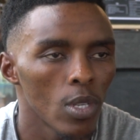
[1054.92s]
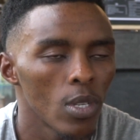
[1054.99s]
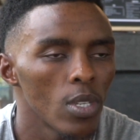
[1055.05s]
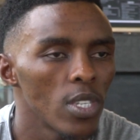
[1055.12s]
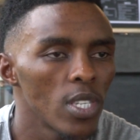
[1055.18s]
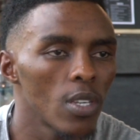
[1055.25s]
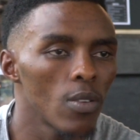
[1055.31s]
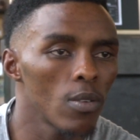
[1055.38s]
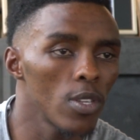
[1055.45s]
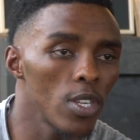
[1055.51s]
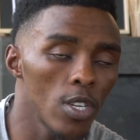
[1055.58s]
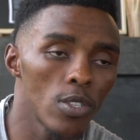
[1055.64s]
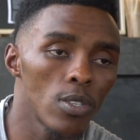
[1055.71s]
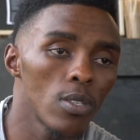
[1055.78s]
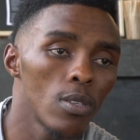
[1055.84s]
Shannon,
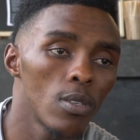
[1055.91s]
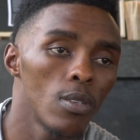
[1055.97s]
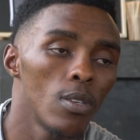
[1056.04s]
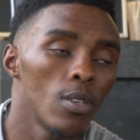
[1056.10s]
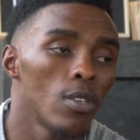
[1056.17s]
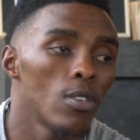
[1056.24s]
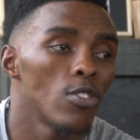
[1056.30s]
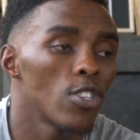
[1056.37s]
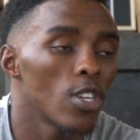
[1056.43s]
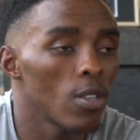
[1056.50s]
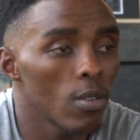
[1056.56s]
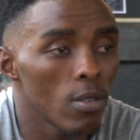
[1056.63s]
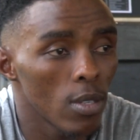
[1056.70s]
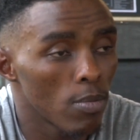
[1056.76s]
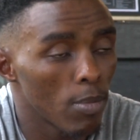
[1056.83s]
yes.
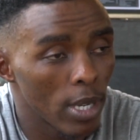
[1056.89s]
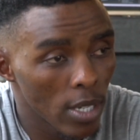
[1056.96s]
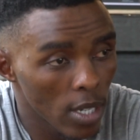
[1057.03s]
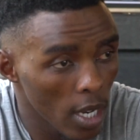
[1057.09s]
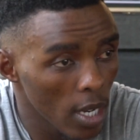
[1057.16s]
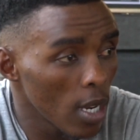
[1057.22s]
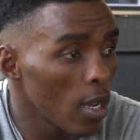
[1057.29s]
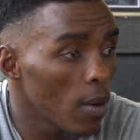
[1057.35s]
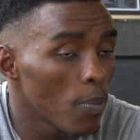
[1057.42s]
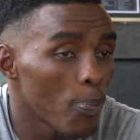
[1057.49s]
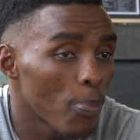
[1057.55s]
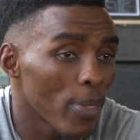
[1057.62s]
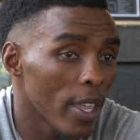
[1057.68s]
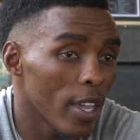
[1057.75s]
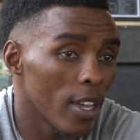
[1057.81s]
Shannon is my trainer,
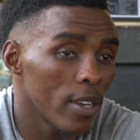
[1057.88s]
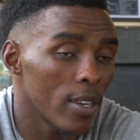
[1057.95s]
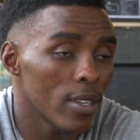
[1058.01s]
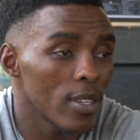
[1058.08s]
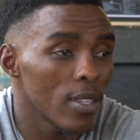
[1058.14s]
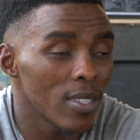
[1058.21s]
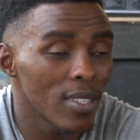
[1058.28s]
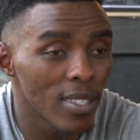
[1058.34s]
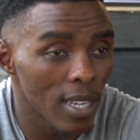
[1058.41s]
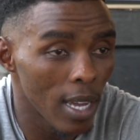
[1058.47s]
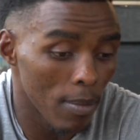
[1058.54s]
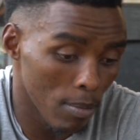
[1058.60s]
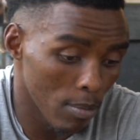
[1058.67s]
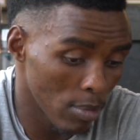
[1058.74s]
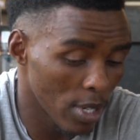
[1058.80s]
and
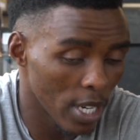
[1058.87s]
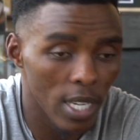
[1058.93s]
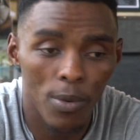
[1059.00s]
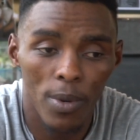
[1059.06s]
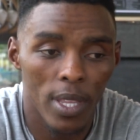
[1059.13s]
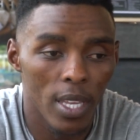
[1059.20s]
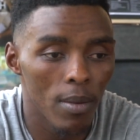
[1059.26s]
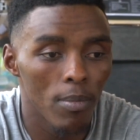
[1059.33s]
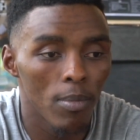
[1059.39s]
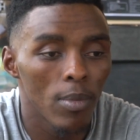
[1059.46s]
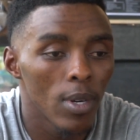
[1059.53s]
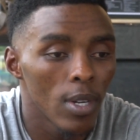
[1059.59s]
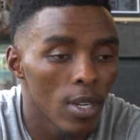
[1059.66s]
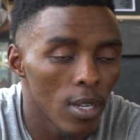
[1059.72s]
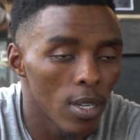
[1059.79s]
I'm training with him.
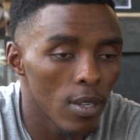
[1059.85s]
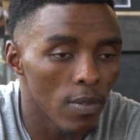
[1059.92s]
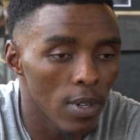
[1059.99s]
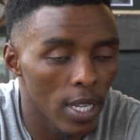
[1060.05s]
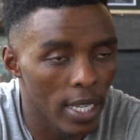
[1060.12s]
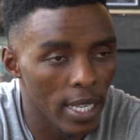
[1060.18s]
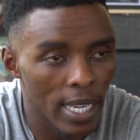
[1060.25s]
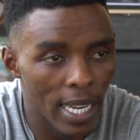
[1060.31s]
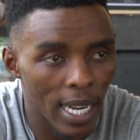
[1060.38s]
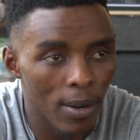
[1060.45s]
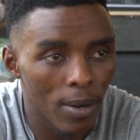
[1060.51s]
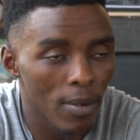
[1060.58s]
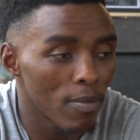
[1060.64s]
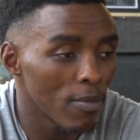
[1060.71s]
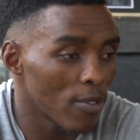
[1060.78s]
Even like
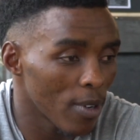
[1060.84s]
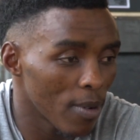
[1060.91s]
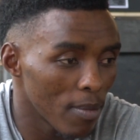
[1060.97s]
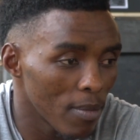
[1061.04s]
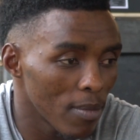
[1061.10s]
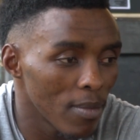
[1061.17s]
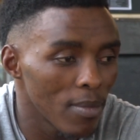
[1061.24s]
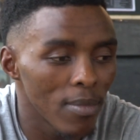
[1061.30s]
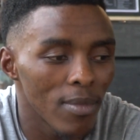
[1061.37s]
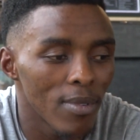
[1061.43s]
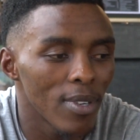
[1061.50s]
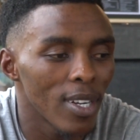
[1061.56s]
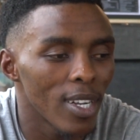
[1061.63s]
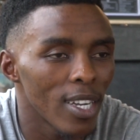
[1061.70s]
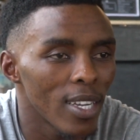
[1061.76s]
now, I'm from
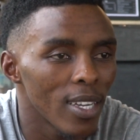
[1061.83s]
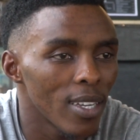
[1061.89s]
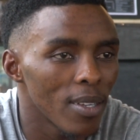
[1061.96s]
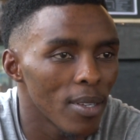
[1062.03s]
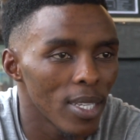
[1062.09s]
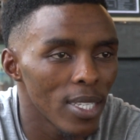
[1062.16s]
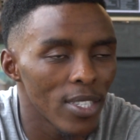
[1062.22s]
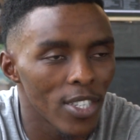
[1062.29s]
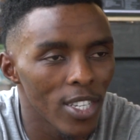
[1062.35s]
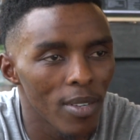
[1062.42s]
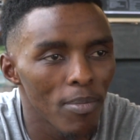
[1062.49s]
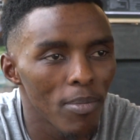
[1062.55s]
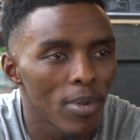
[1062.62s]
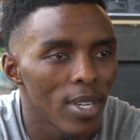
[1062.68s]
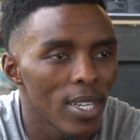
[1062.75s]
his
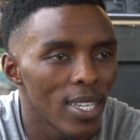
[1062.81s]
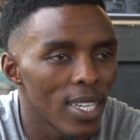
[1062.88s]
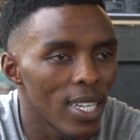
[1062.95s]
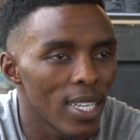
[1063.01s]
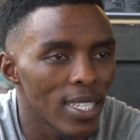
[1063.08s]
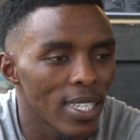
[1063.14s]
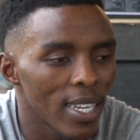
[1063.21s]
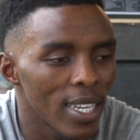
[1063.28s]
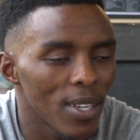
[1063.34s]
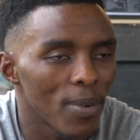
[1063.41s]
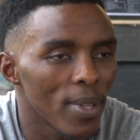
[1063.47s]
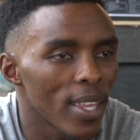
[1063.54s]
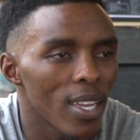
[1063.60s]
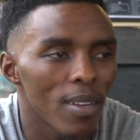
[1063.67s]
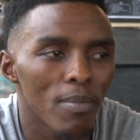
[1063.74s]
gym and training
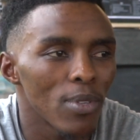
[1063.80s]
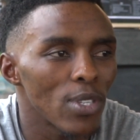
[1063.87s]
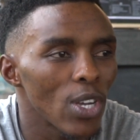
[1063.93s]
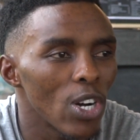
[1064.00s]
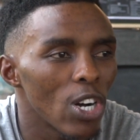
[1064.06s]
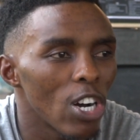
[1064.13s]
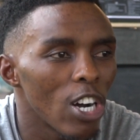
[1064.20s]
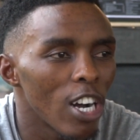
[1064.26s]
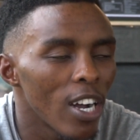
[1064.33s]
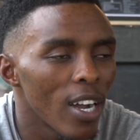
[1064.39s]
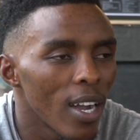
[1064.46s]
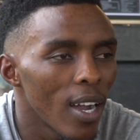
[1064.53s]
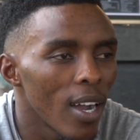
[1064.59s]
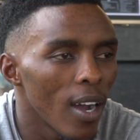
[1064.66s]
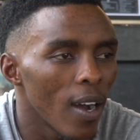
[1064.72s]
with him. So
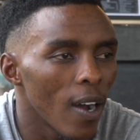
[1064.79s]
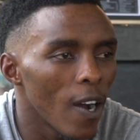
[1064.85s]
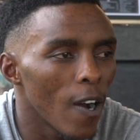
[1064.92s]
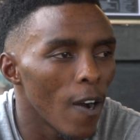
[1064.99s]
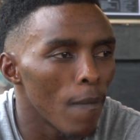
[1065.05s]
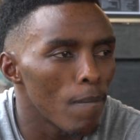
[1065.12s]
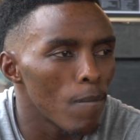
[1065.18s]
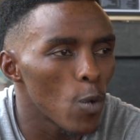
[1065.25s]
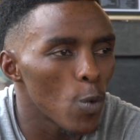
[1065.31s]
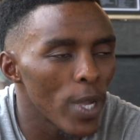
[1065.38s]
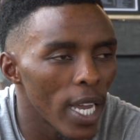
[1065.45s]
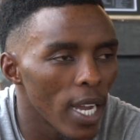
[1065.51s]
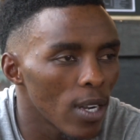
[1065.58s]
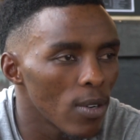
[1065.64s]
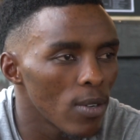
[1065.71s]
we
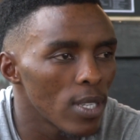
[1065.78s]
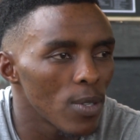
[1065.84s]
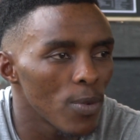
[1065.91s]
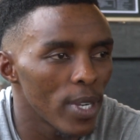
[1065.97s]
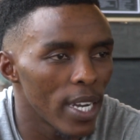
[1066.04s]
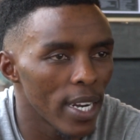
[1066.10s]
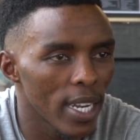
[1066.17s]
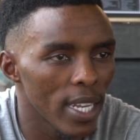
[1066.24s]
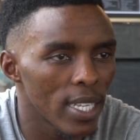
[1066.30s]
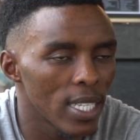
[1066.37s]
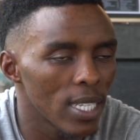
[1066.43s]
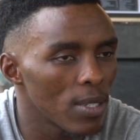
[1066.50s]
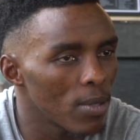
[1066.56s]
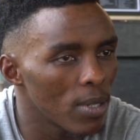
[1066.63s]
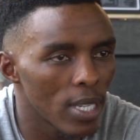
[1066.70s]
are good, we are
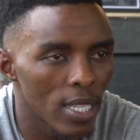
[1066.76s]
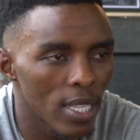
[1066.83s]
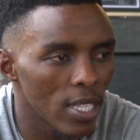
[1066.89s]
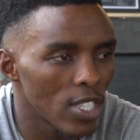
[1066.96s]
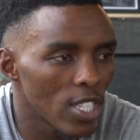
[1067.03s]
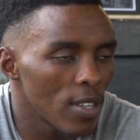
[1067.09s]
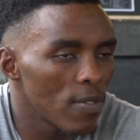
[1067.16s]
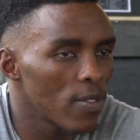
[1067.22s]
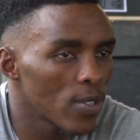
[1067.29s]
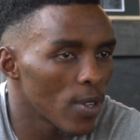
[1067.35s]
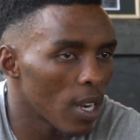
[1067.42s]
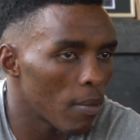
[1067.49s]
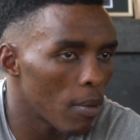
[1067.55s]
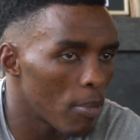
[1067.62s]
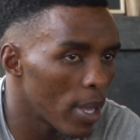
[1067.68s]
ready, and Chief is
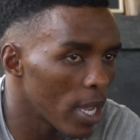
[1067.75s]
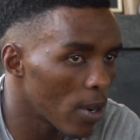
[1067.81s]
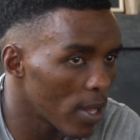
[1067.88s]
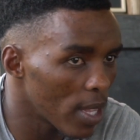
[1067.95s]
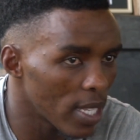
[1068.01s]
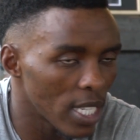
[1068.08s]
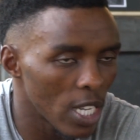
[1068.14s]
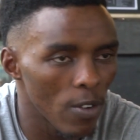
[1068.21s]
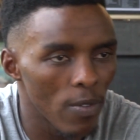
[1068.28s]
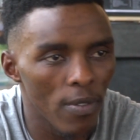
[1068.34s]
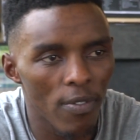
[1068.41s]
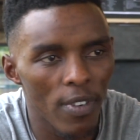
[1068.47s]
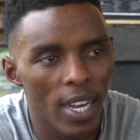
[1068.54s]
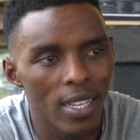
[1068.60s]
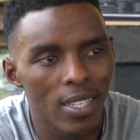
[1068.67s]
going to be back on the day of the
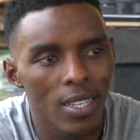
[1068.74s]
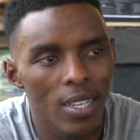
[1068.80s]
fight.